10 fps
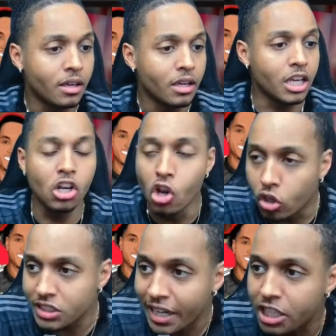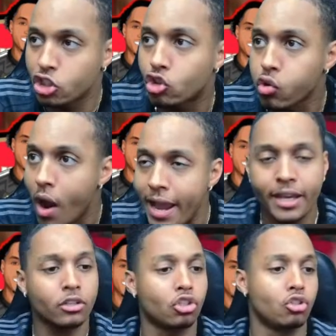He looks like he's
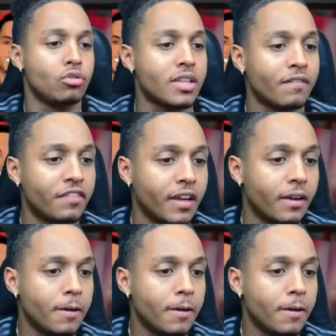trying to do something.